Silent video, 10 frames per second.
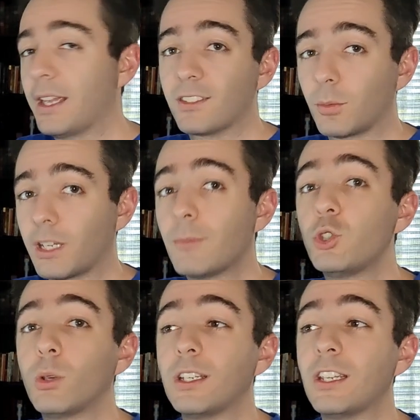And sometimes
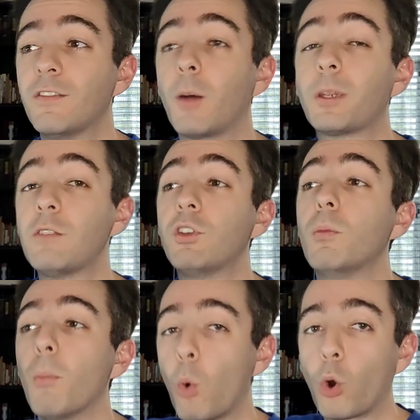you can give up
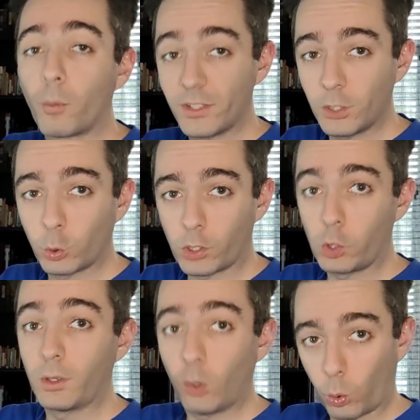even more
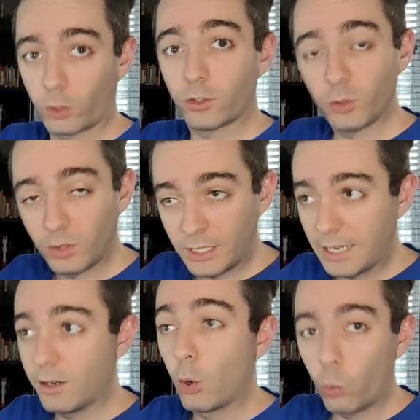material in order to
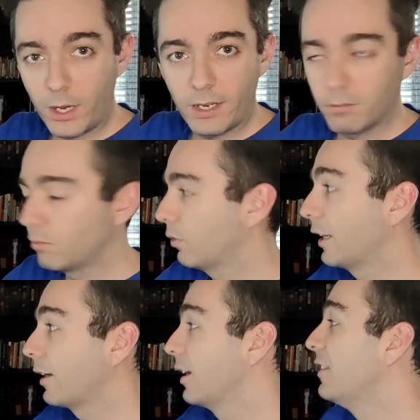get a win.
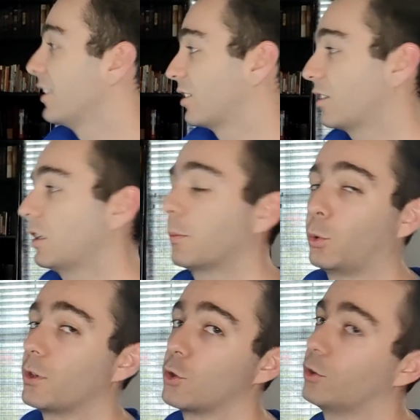Like in this
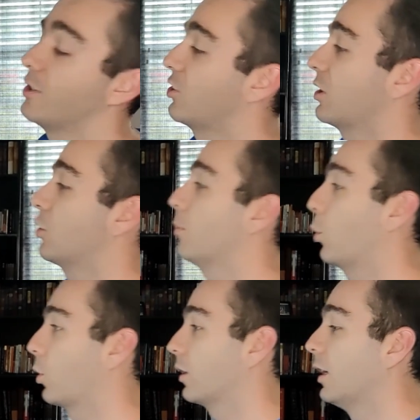example here, you can see on the
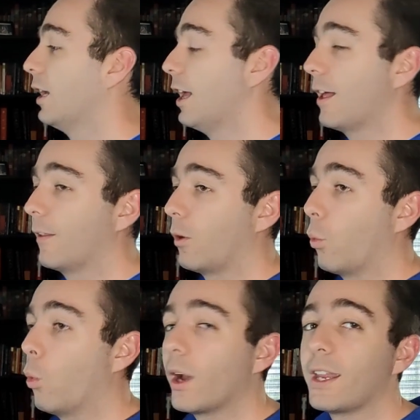board,
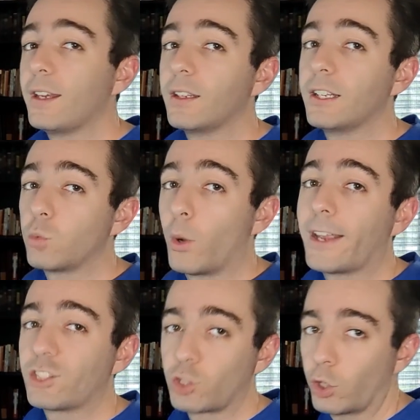it's
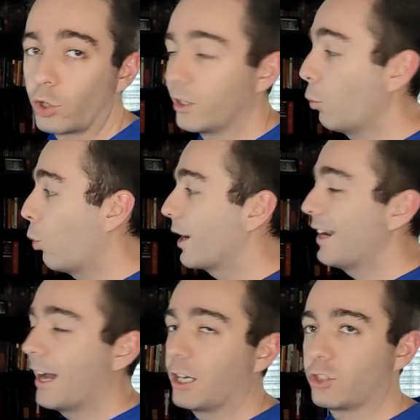white's turn, and
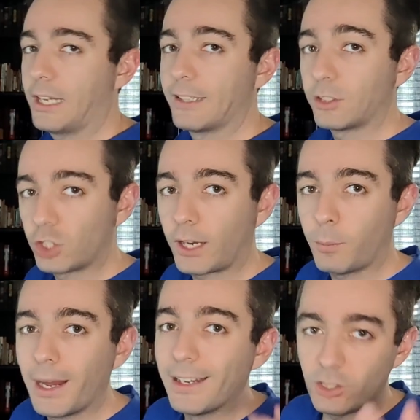white actually has a
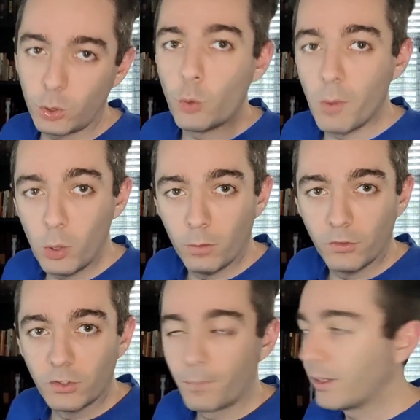checkmate in 2
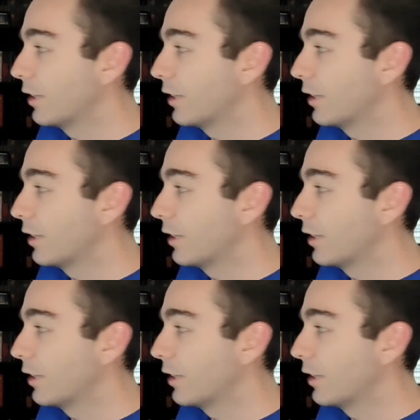moves.